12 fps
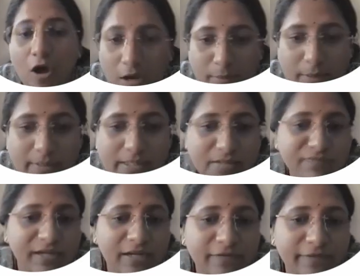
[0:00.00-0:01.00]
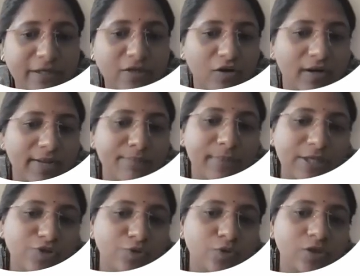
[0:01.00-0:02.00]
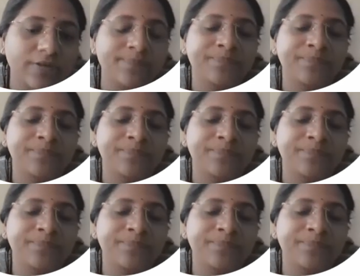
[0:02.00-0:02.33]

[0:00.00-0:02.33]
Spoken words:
or maybe some ill-filled or immature